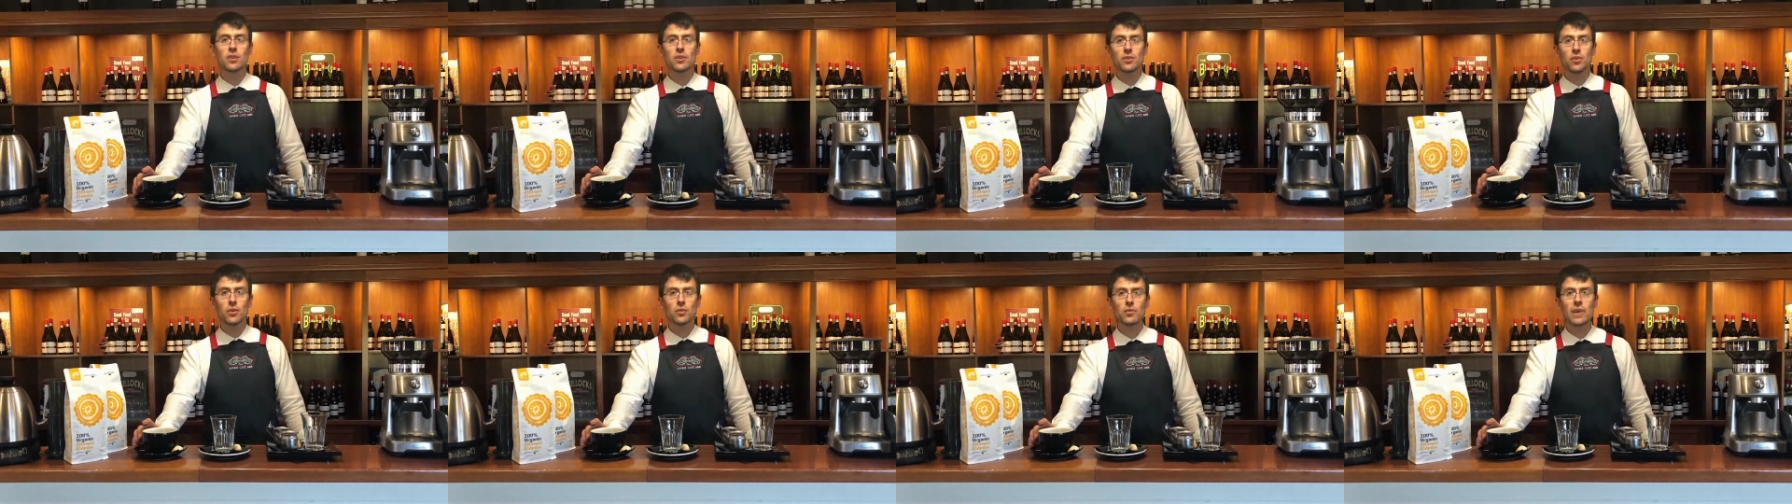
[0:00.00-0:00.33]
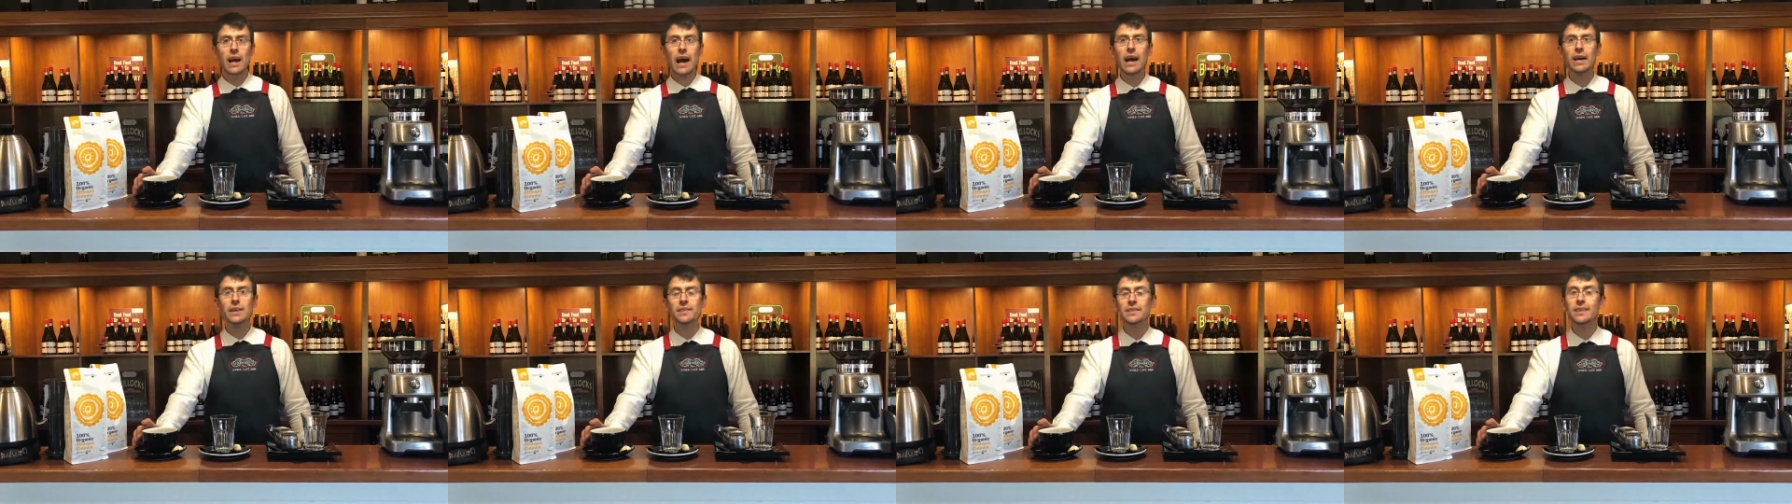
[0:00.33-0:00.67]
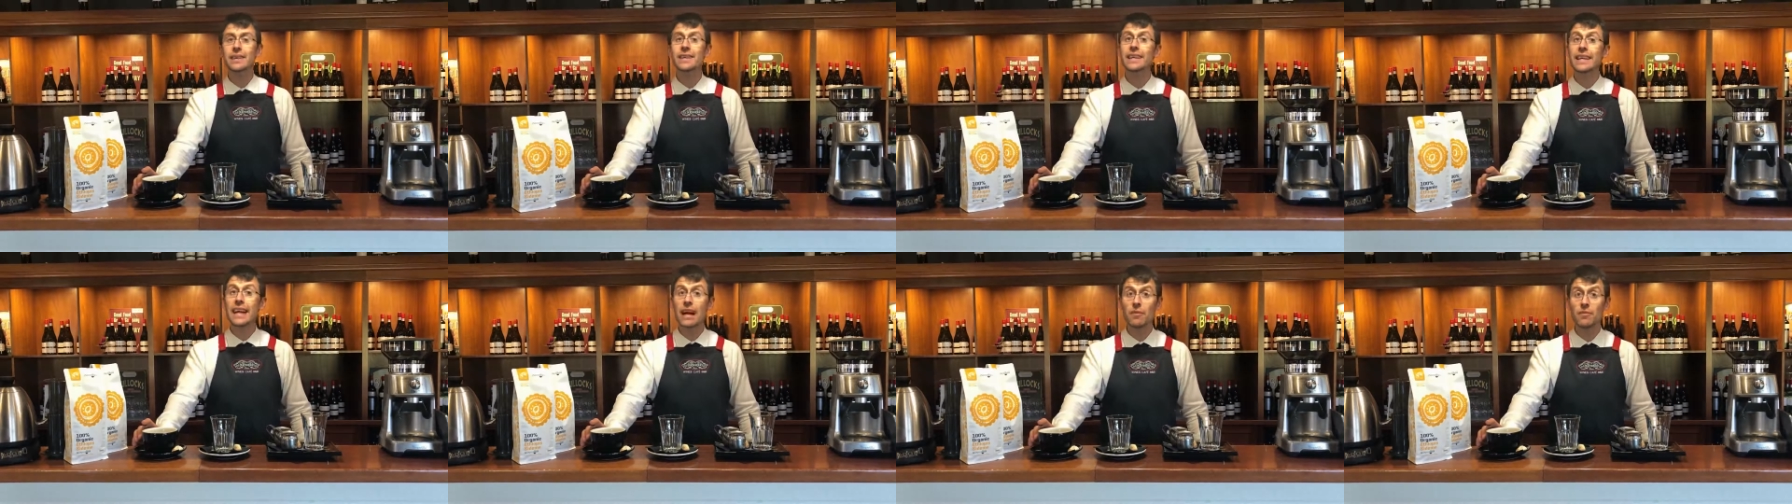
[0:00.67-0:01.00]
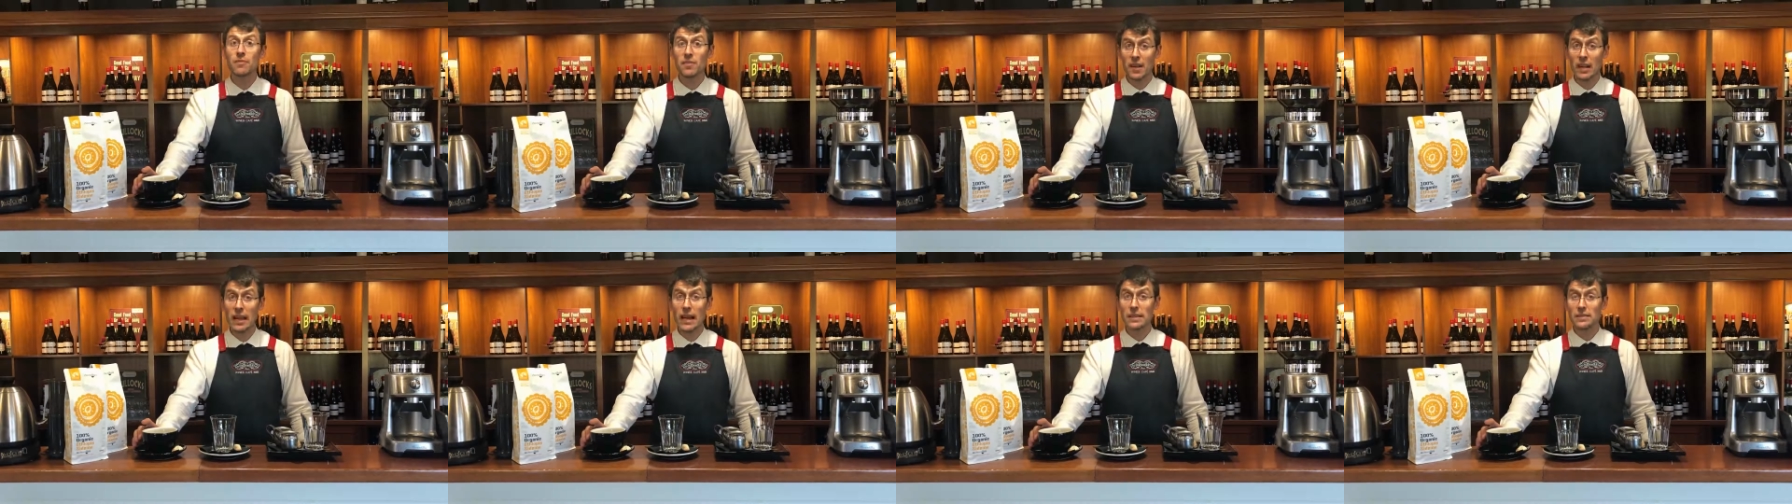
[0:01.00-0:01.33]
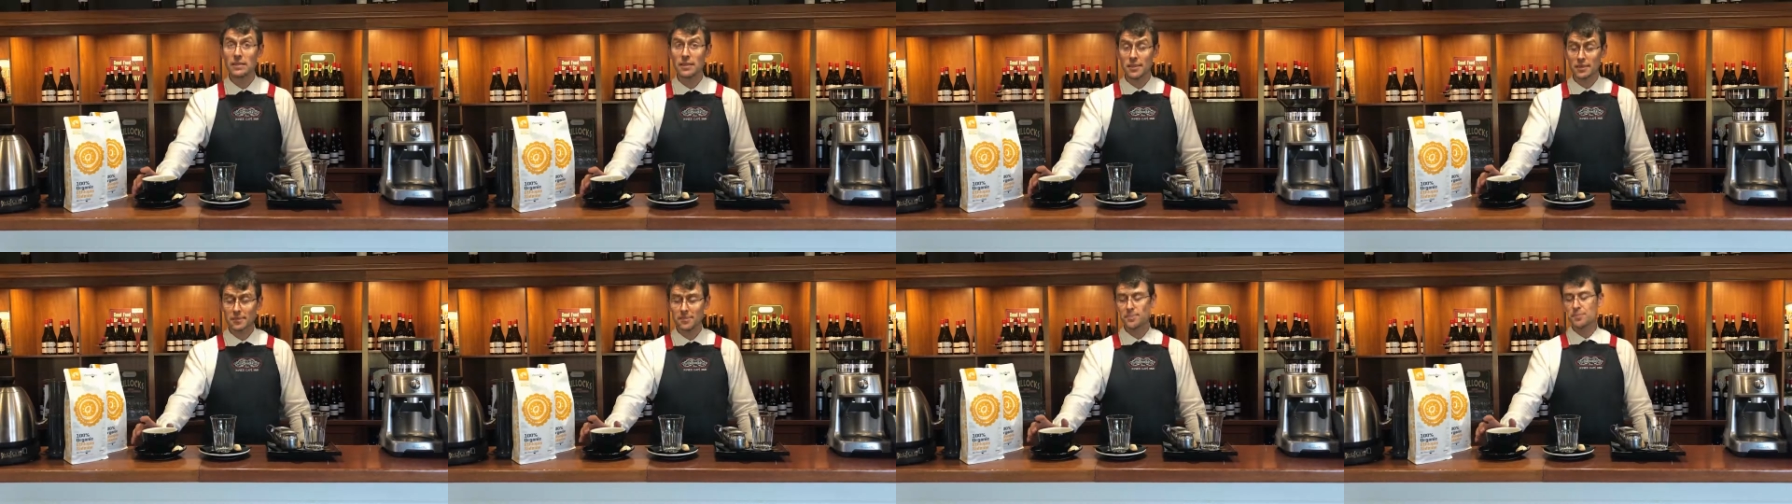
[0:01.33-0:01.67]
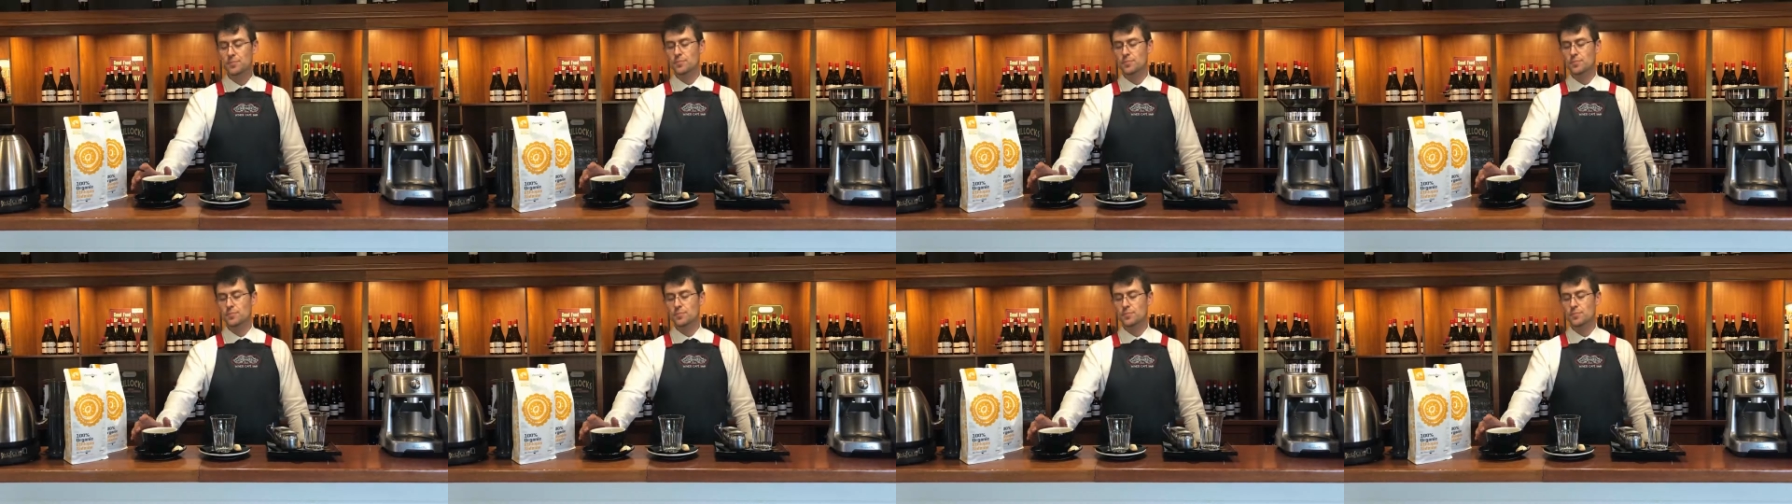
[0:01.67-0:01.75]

known as Caffe Latte.